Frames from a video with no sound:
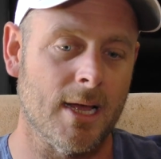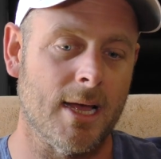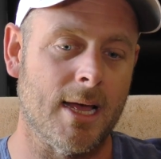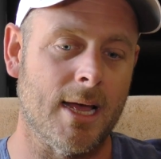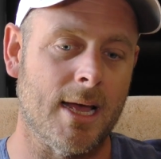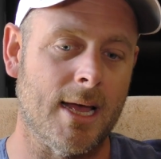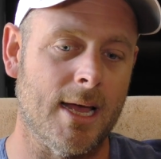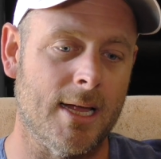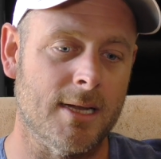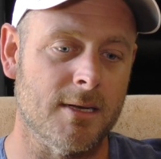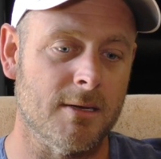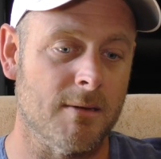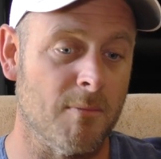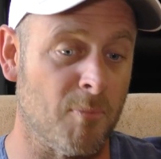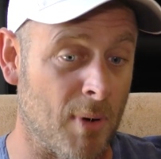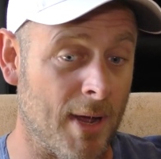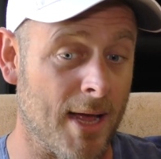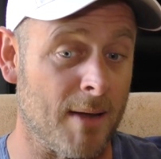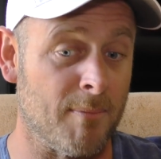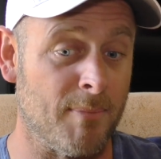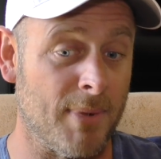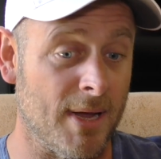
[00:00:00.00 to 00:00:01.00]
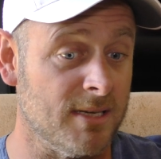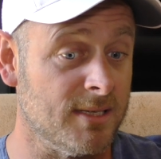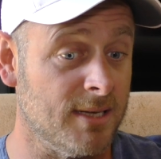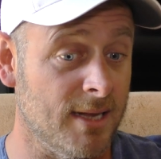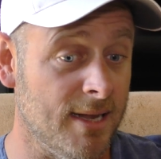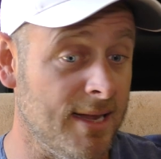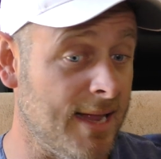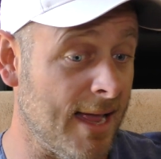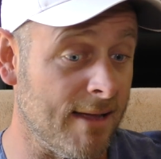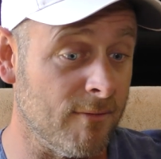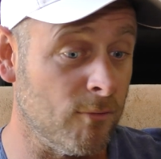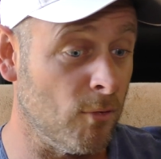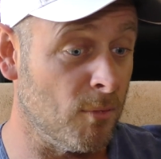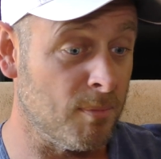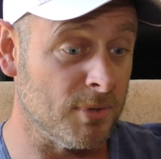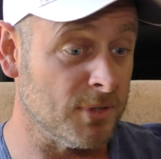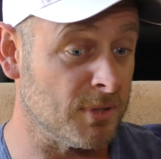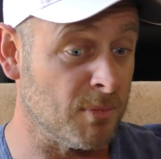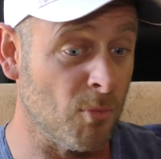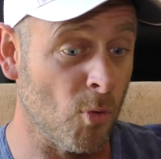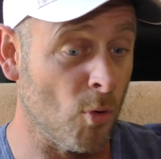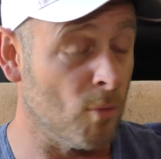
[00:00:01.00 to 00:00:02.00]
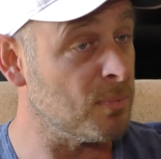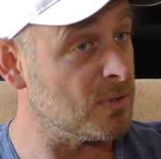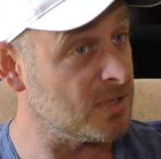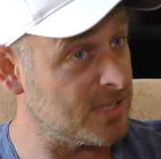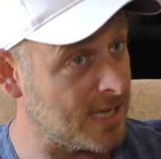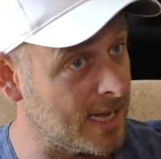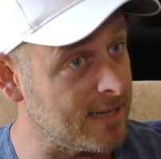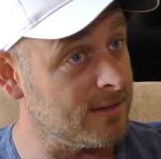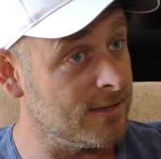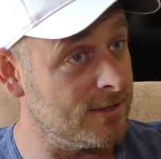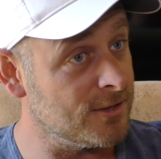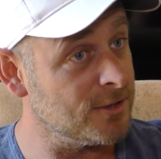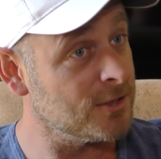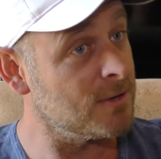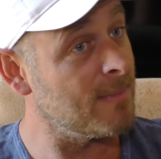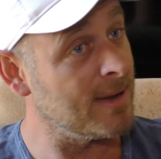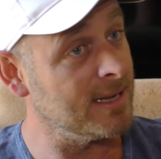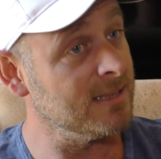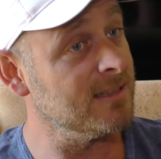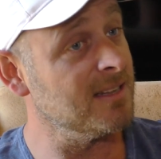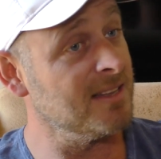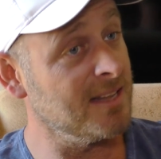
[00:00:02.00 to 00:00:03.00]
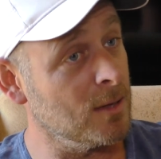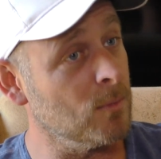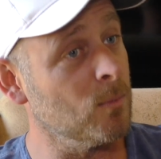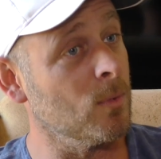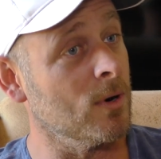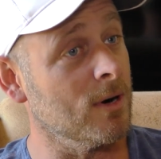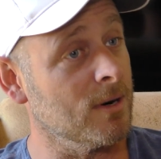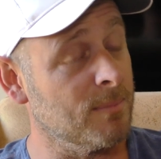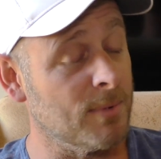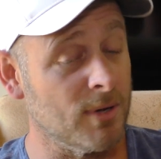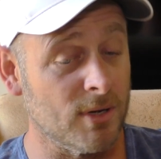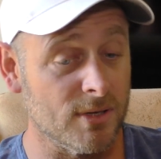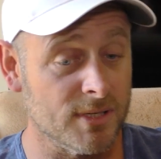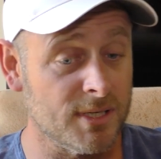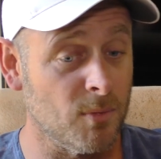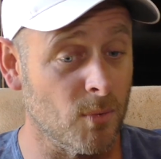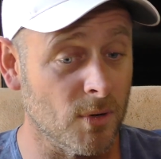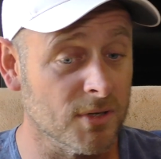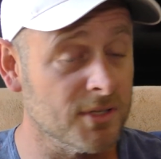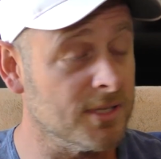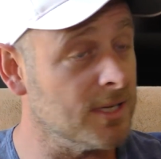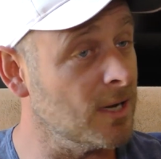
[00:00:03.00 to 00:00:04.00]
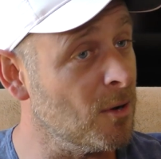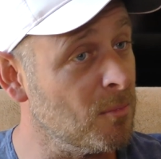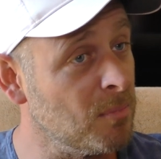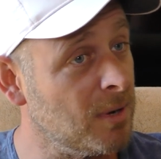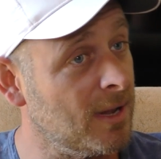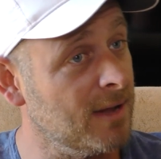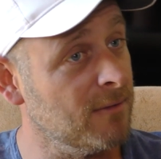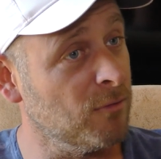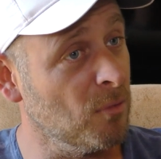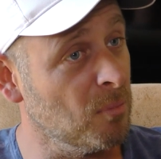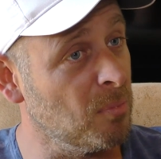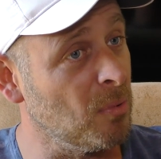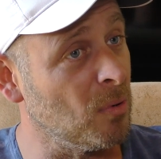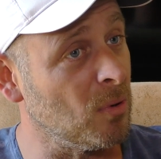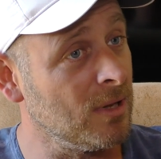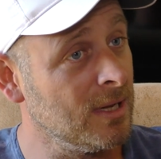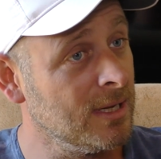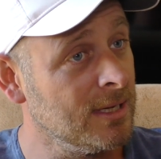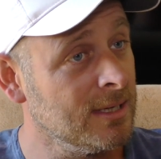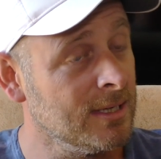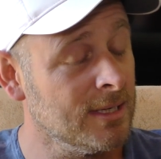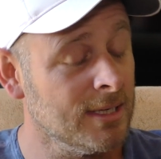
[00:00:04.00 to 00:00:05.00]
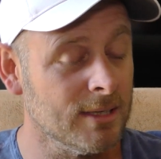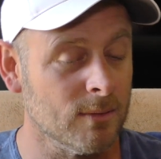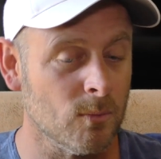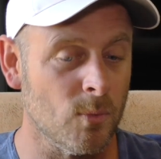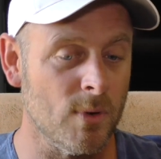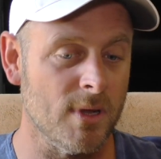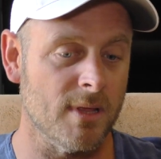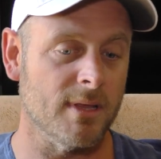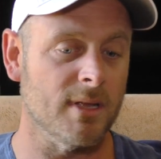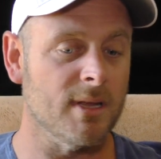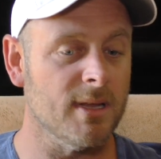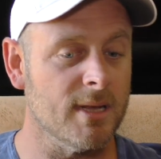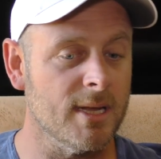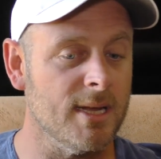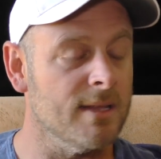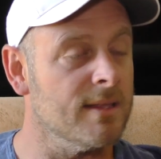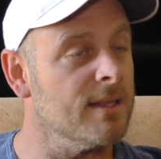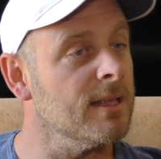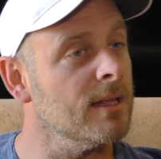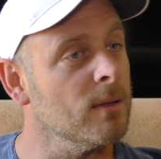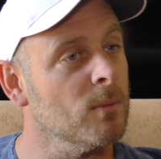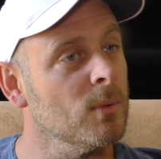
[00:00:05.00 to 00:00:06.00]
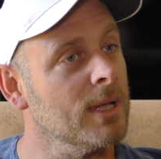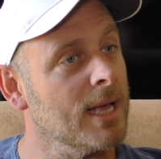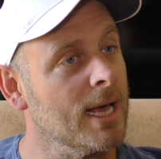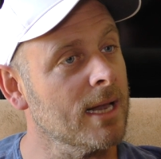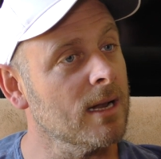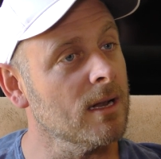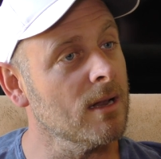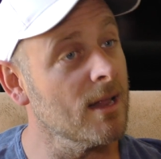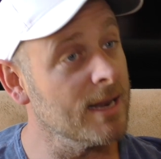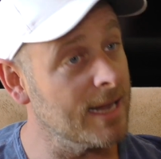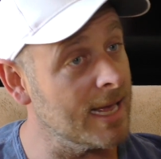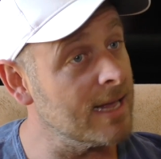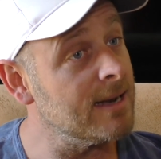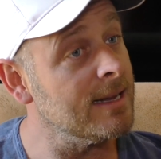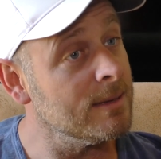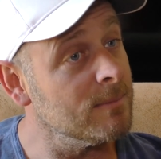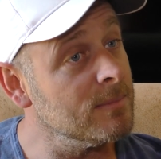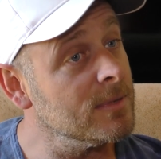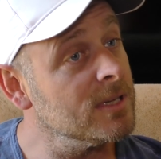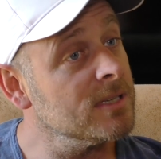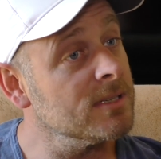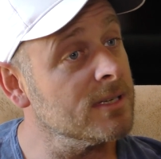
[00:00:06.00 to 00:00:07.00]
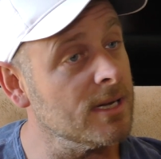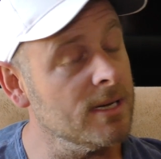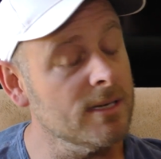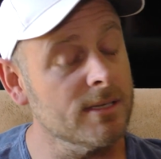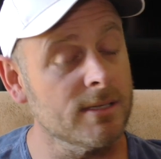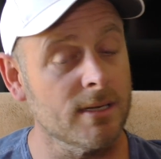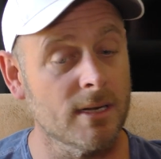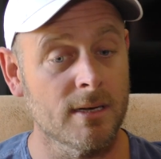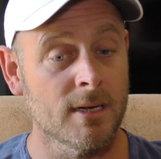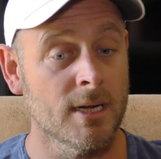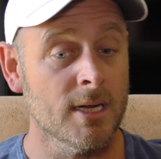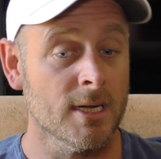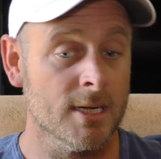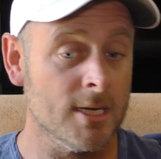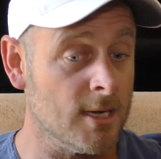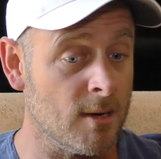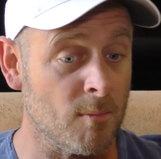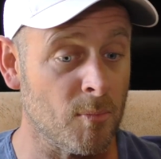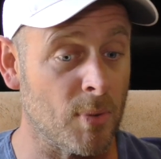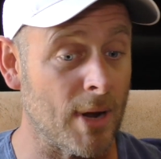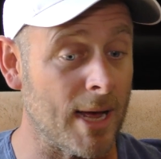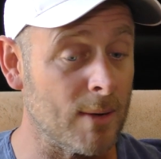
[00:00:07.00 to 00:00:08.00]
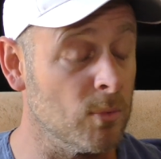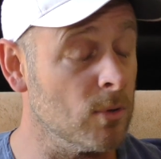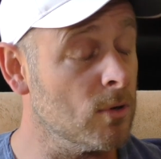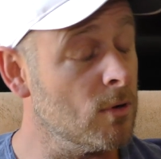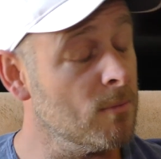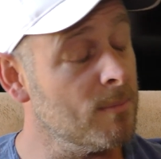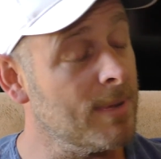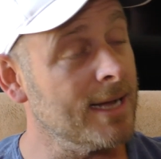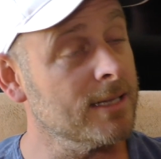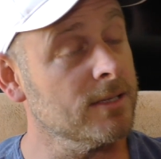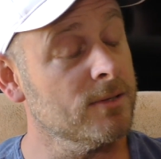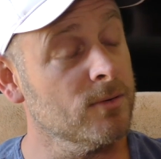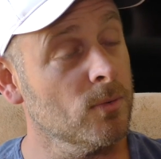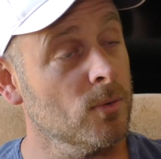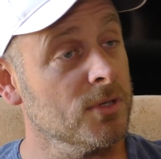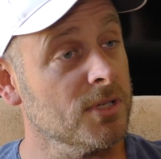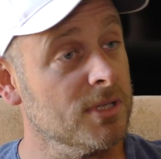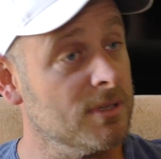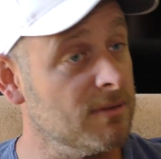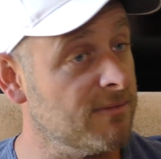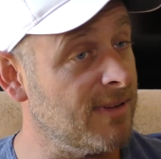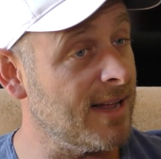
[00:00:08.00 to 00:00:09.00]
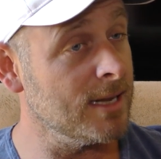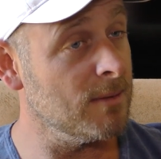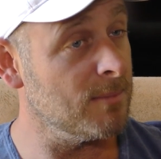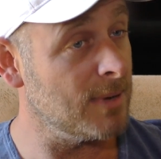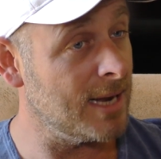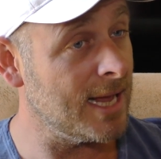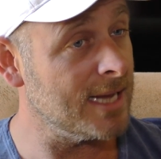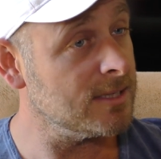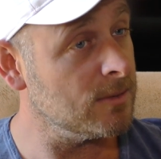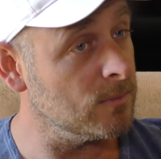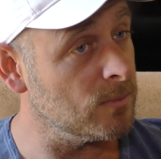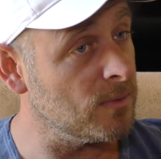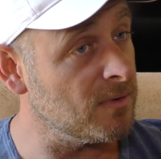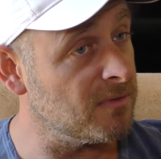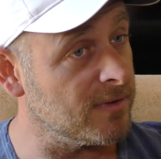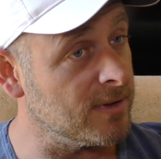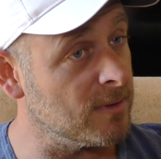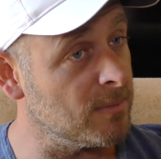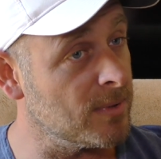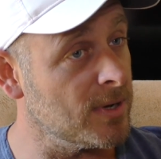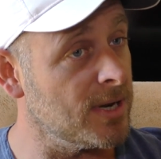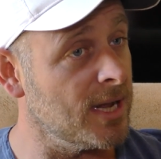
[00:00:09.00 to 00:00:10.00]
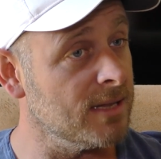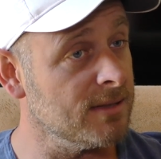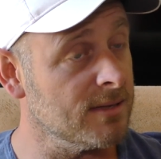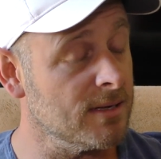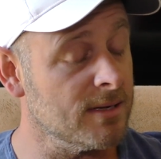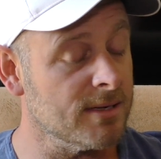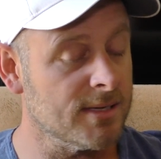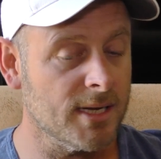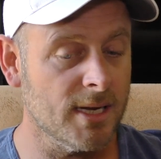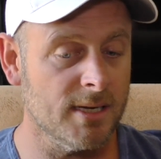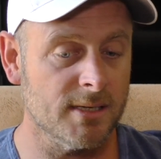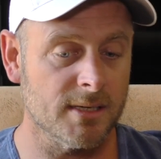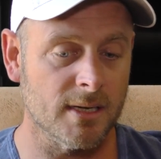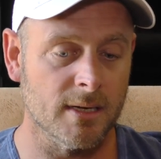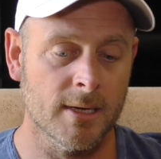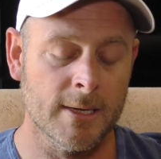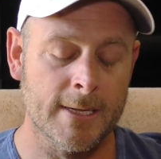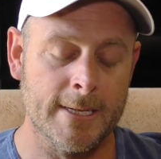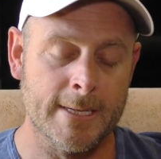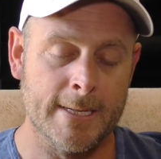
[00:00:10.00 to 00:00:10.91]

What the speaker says: And Brad basically gave up a small percentage to make the deal work because he wants to go and play football. We think Keith Hill will get a lot out of him this season. And Brad will come back to us as a valuable asset, we feel, by the end of the season.